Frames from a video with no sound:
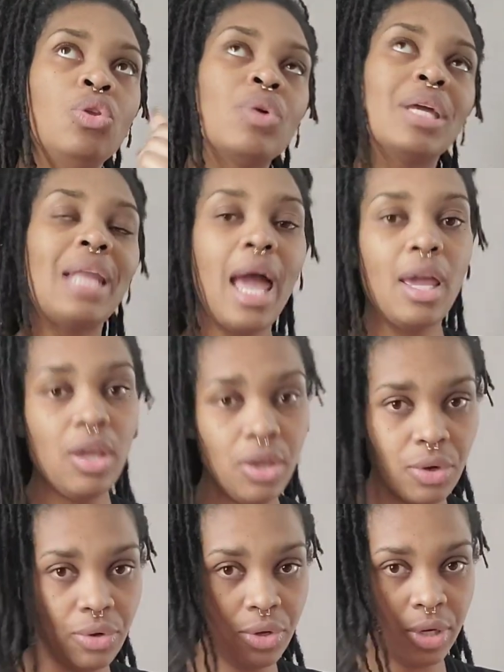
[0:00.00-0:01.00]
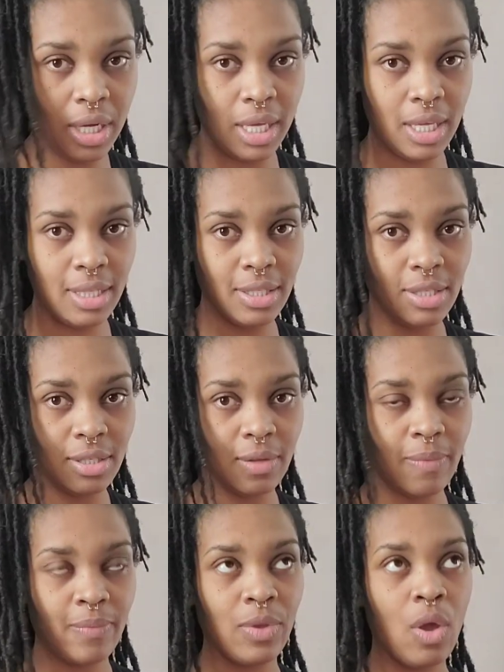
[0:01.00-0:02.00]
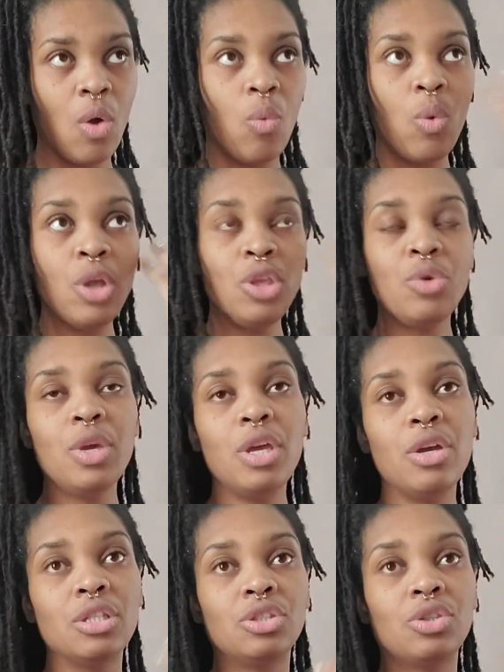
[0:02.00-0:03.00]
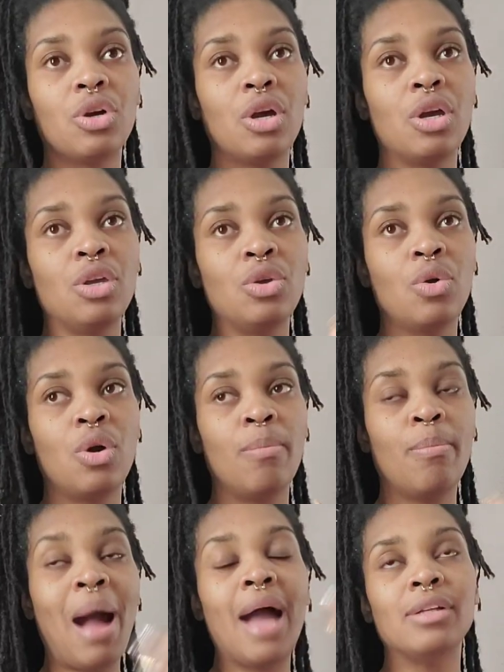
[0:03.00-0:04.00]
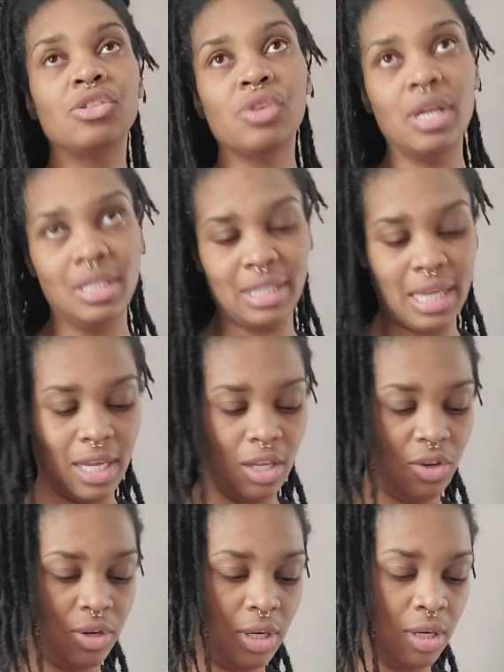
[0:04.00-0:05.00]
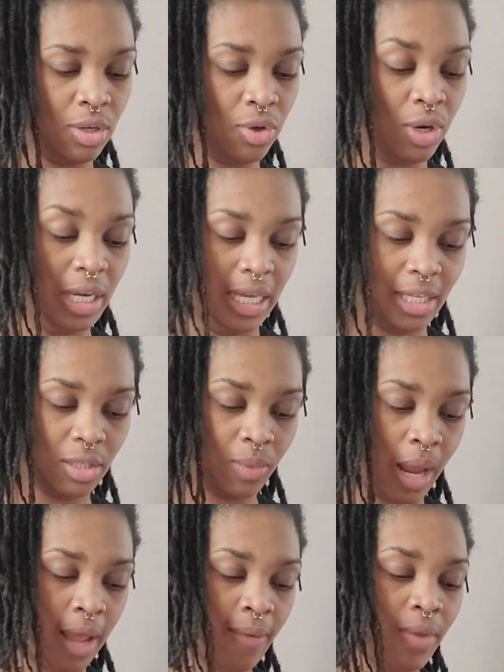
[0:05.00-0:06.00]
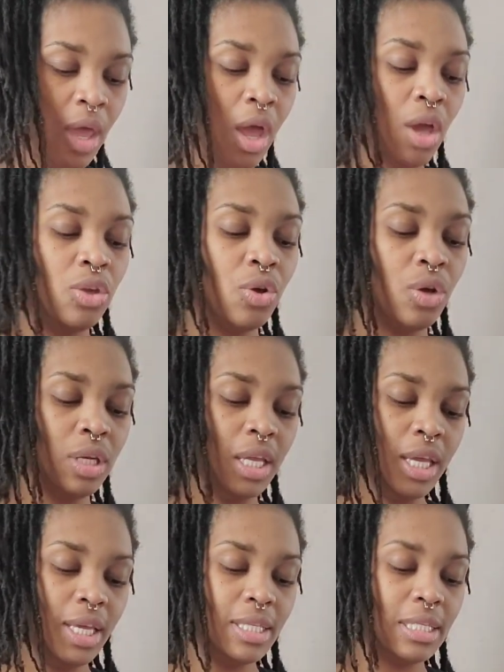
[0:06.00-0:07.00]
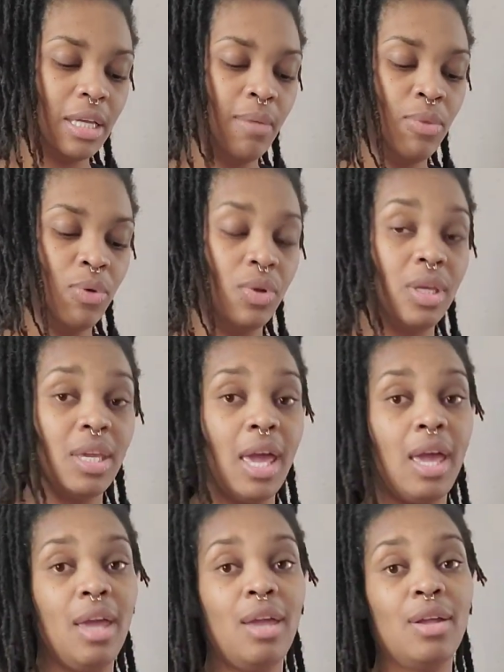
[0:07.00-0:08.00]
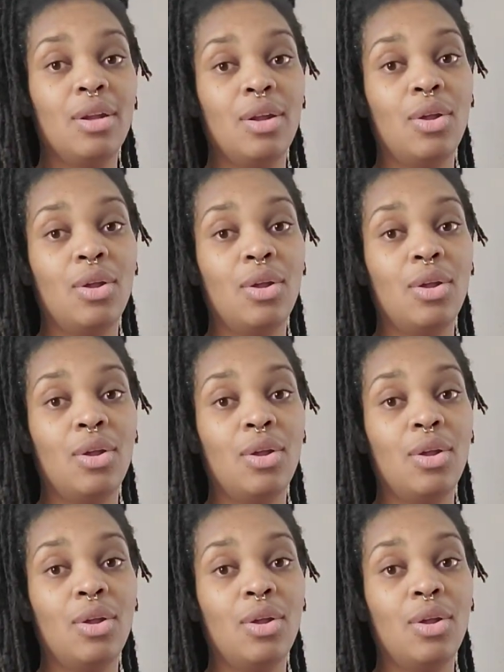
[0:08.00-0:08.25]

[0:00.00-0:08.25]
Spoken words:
cannot hear your needs. What you hear is your mind translating your needs, right? Your needs communicate